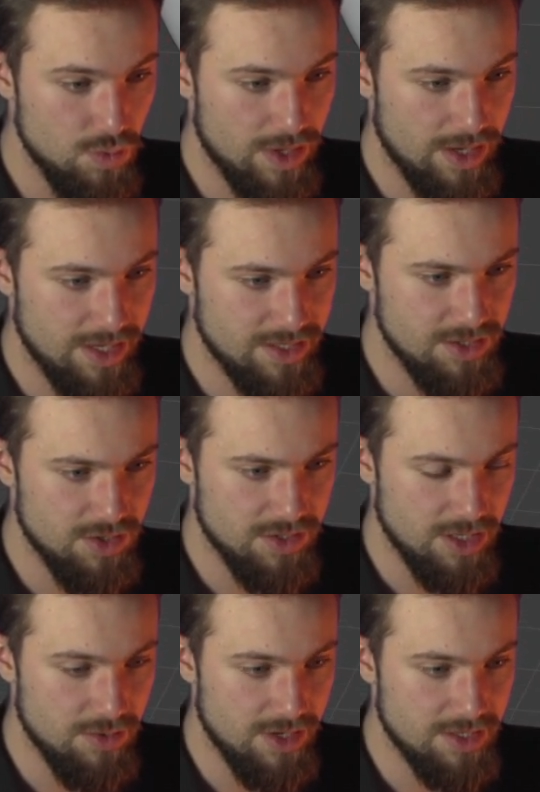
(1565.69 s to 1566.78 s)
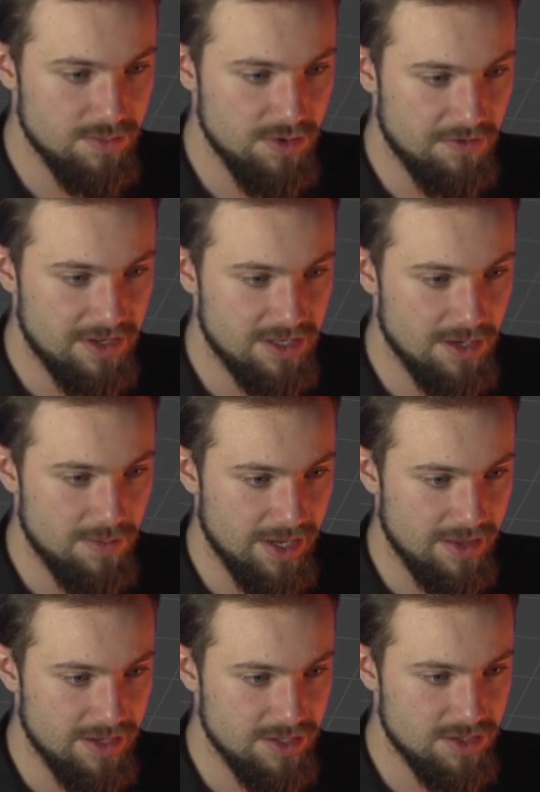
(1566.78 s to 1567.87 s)
well, let's, you know, tell you what, let's move this up
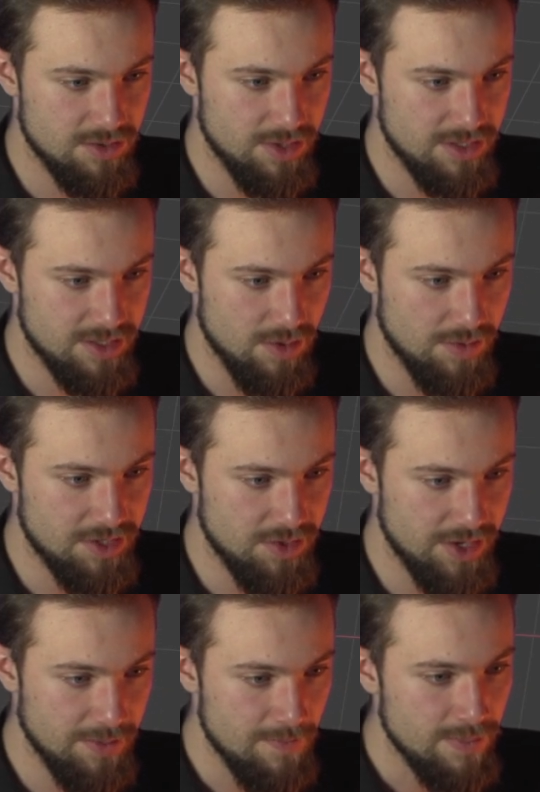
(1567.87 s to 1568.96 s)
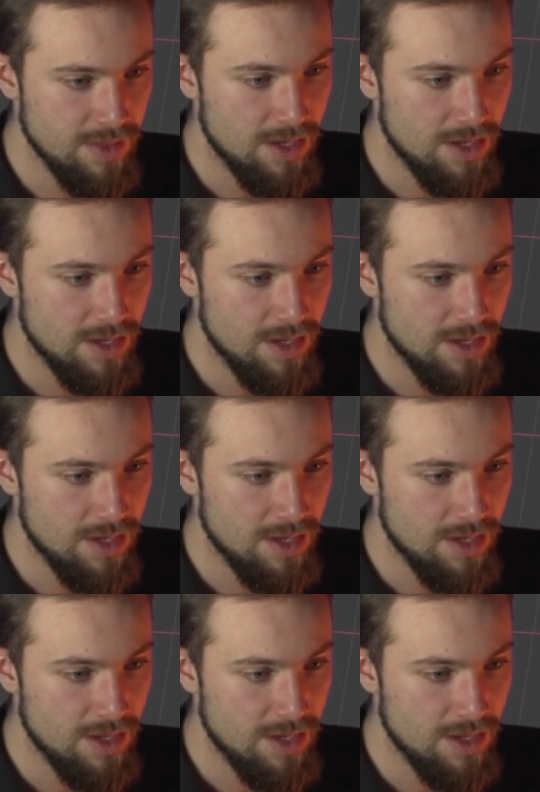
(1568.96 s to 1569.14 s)
like this so we can see what we're doing,